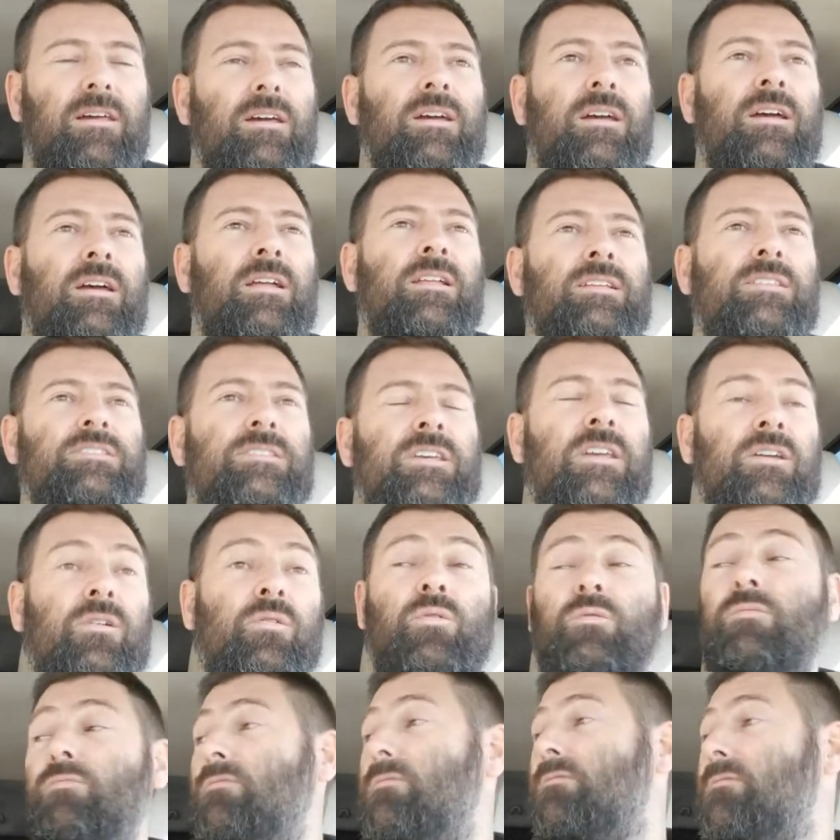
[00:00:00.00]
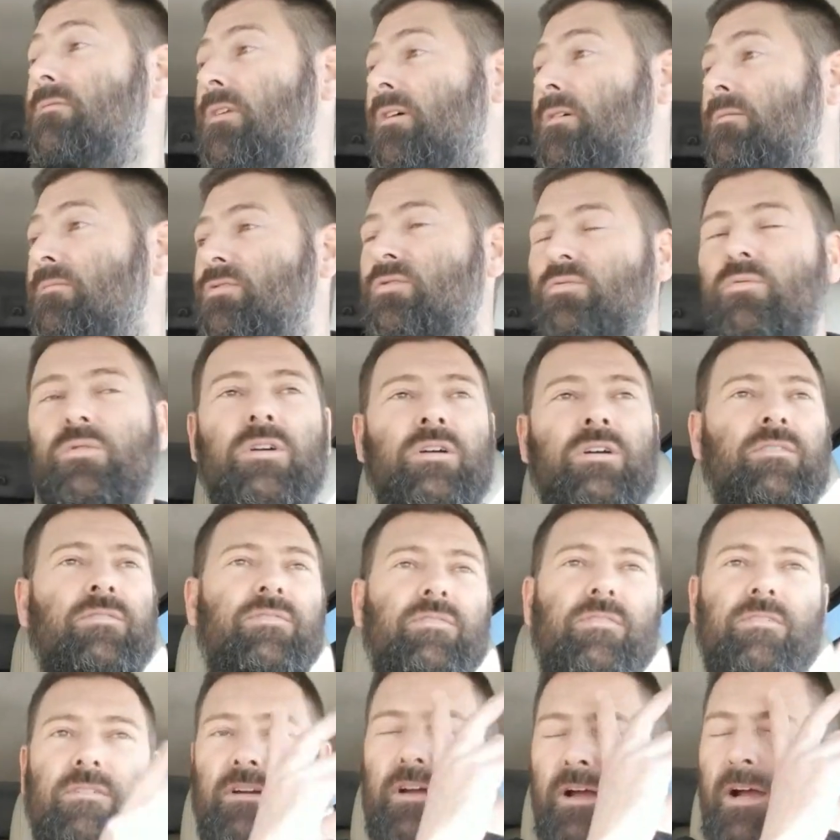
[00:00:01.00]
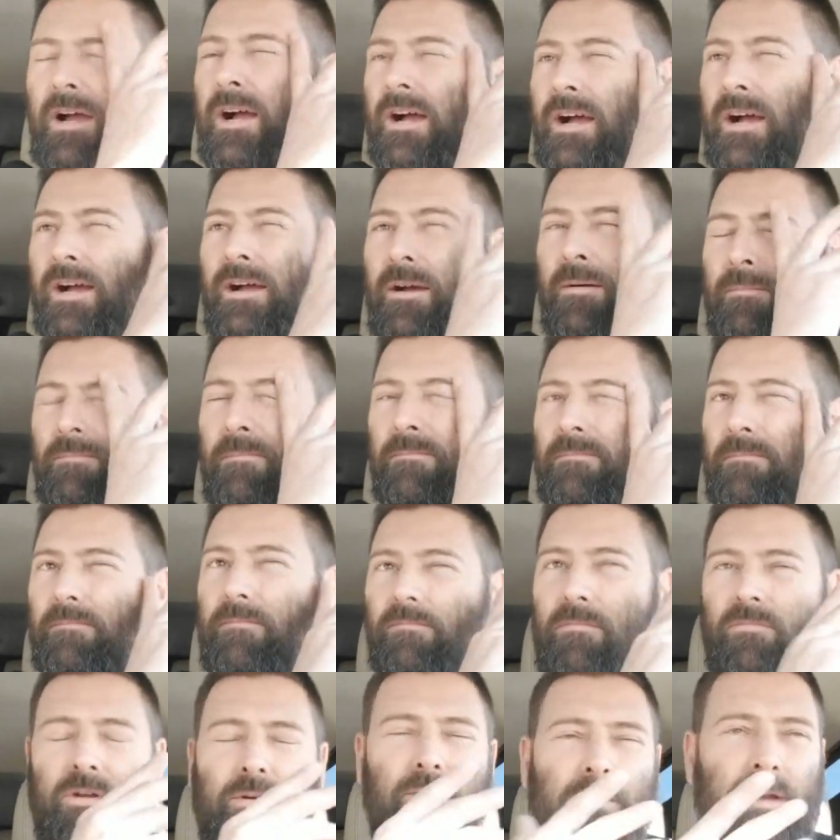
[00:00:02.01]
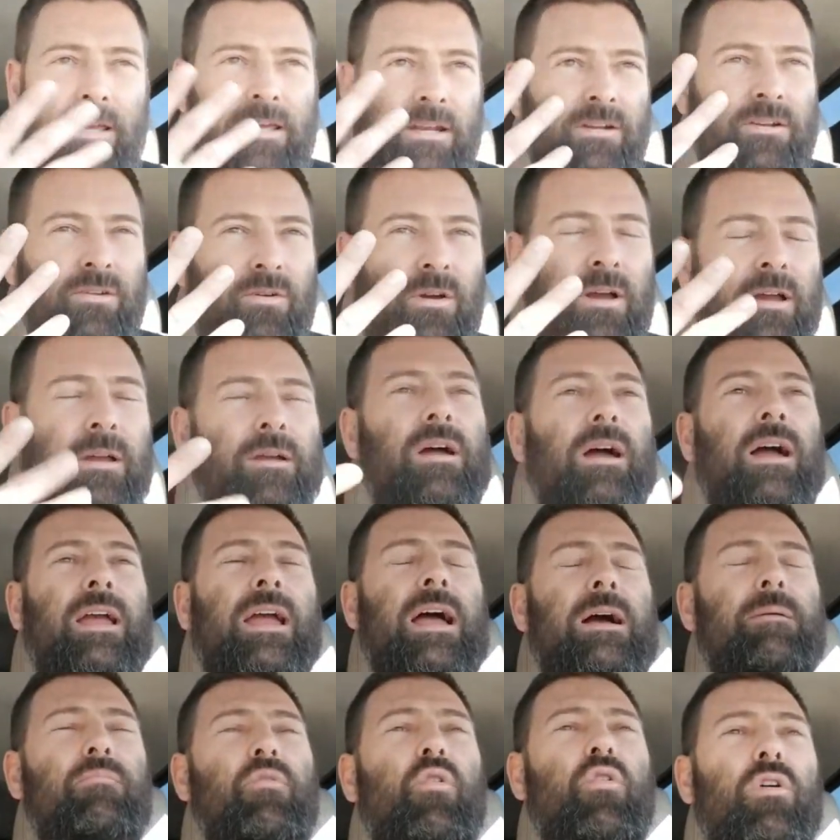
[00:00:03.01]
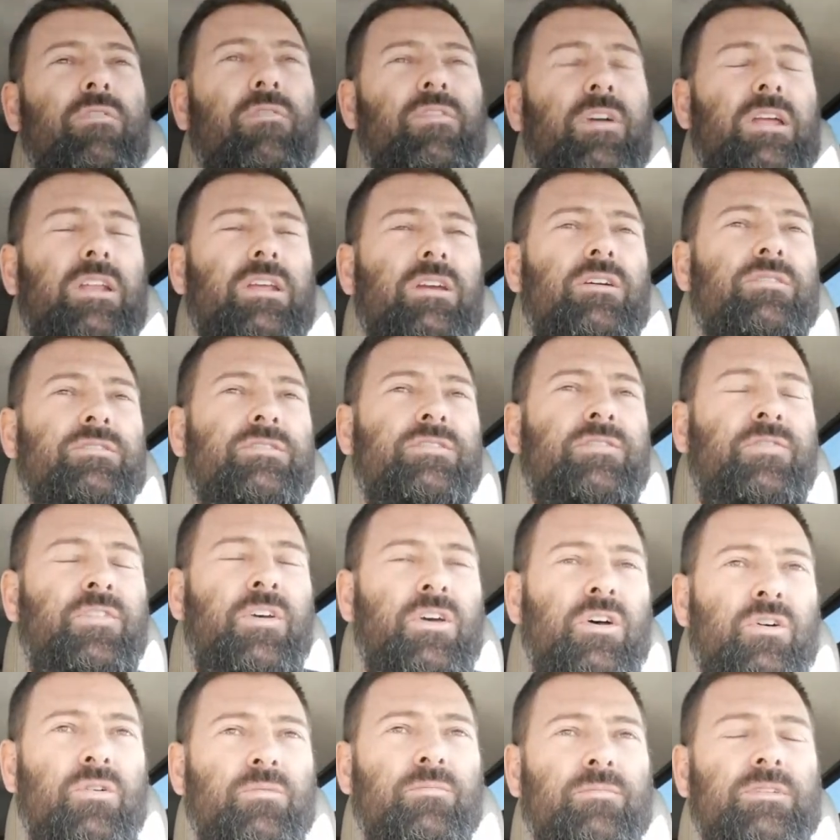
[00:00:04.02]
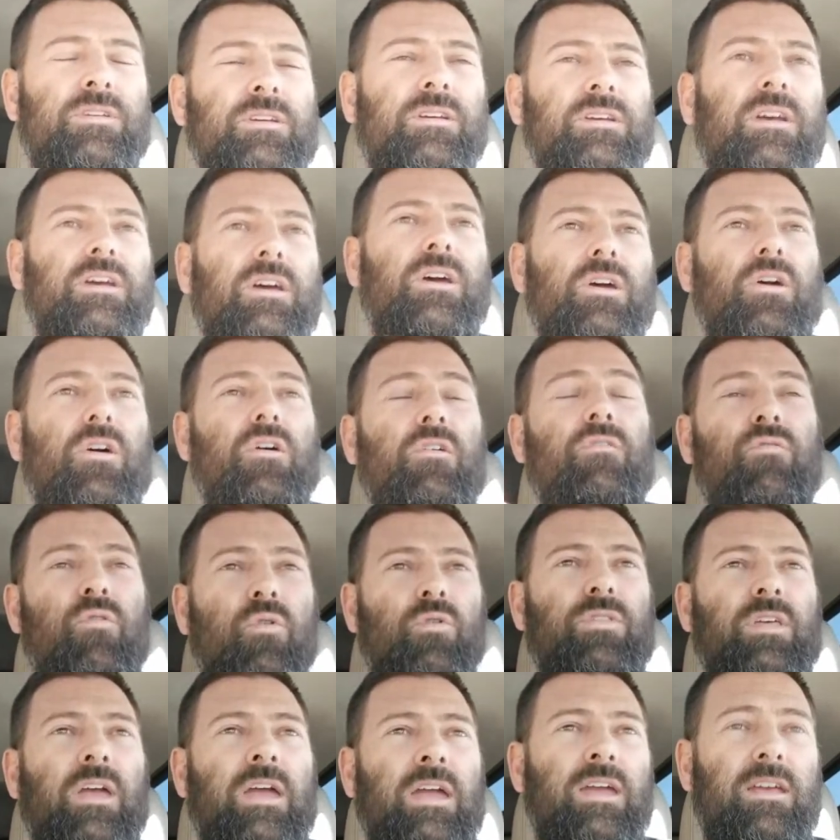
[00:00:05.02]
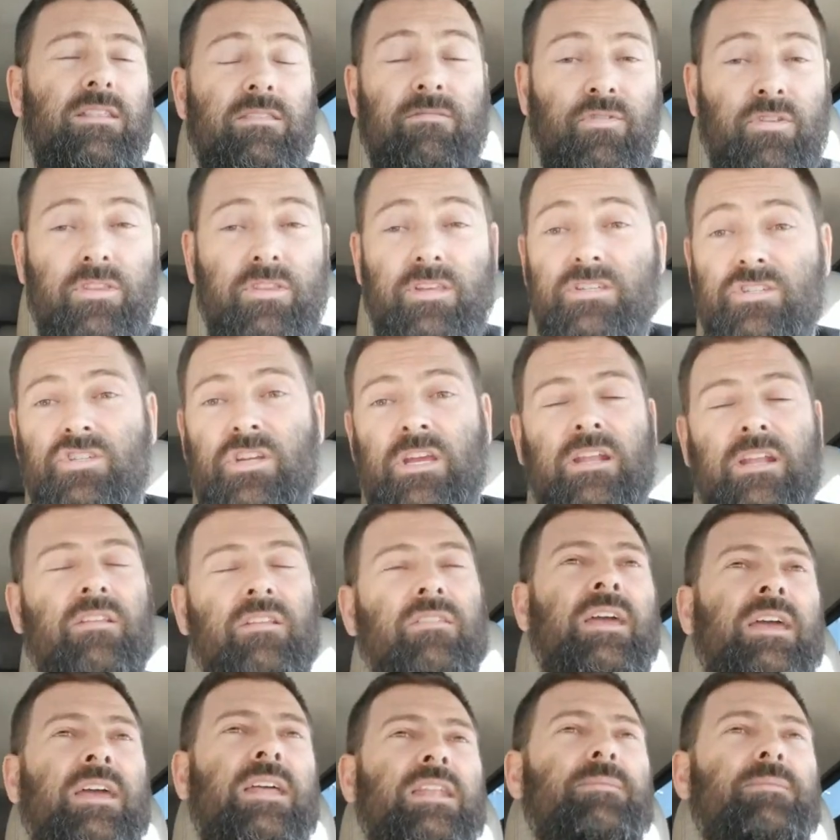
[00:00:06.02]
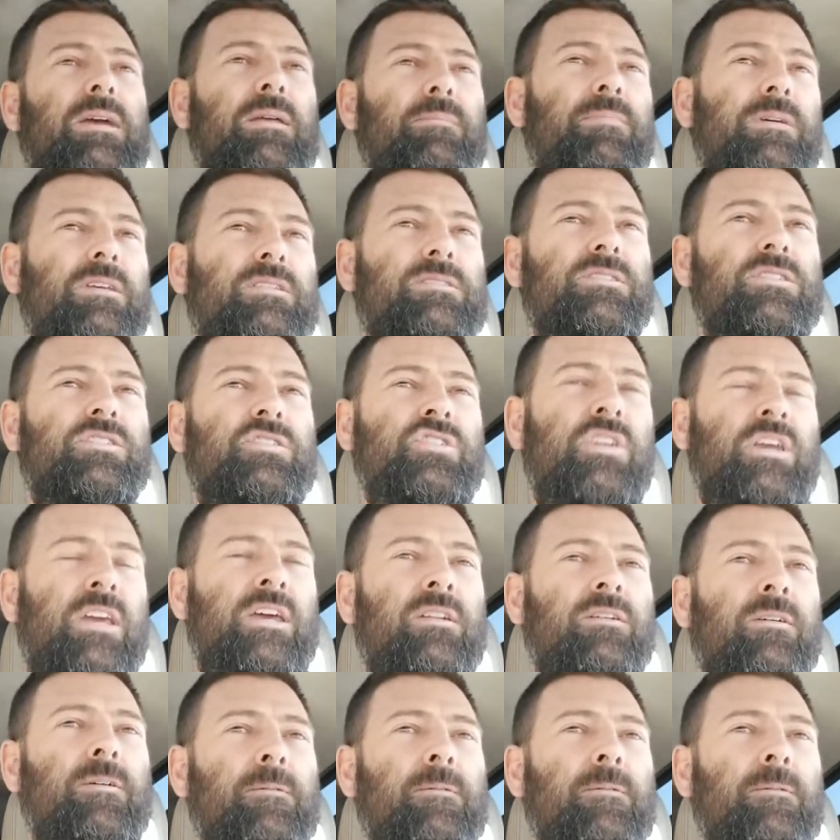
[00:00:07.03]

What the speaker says: Let's see. Ooh, don't swerve. What am I going to do? I got more videos filmed for this channel, the Handyman Business channel.